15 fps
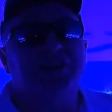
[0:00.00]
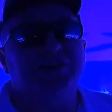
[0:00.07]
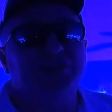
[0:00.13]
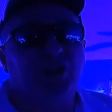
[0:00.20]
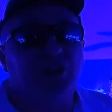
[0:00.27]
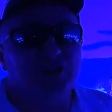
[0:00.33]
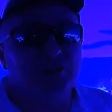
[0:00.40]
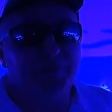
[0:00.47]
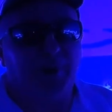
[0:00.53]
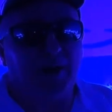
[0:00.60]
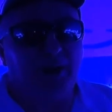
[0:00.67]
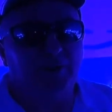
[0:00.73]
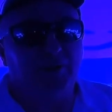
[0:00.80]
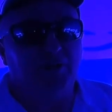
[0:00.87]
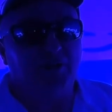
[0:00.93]
is caused
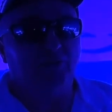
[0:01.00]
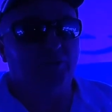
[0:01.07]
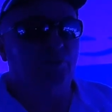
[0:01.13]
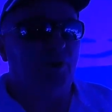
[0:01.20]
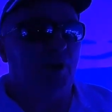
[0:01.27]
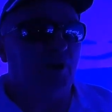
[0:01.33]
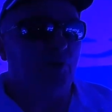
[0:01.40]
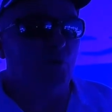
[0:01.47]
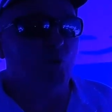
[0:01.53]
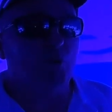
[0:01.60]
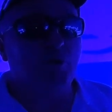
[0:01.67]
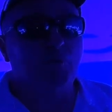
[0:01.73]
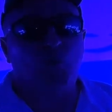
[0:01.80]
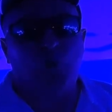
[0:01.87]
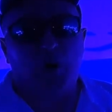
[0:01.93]
by uh,
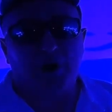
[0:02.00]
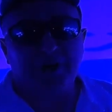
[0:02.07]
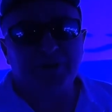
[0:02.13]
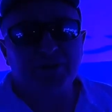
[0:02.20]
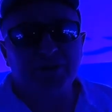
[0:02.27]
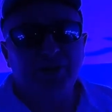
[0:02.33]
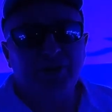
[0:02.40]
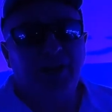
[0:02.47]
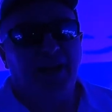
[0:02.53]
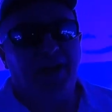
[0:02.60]
warm water,